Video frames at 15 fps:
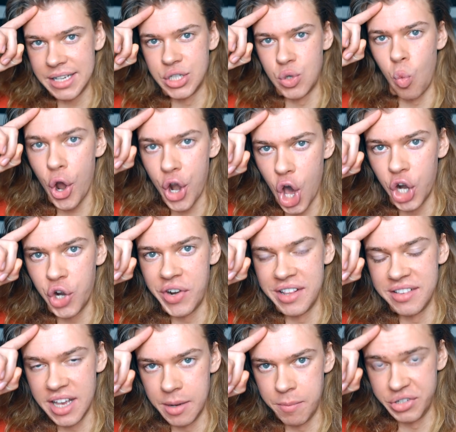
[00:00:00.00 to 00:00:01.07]
is
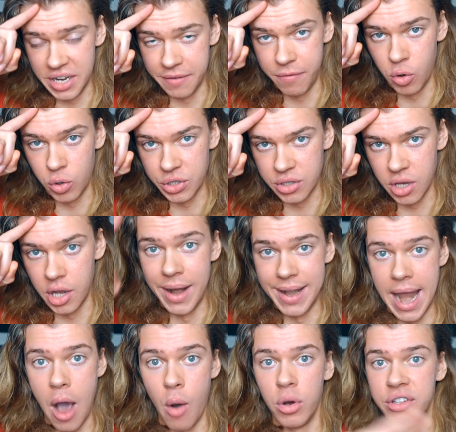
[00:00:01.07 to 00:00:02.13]
110% focused on right
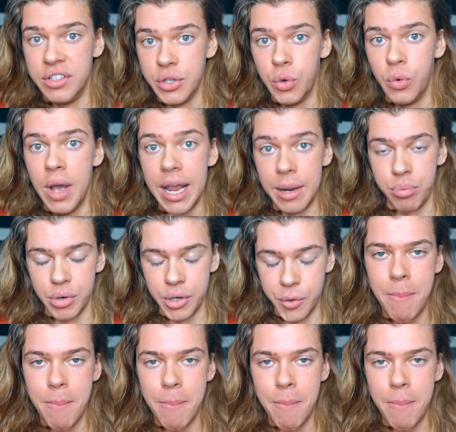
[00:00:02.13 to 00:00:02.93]
now until April.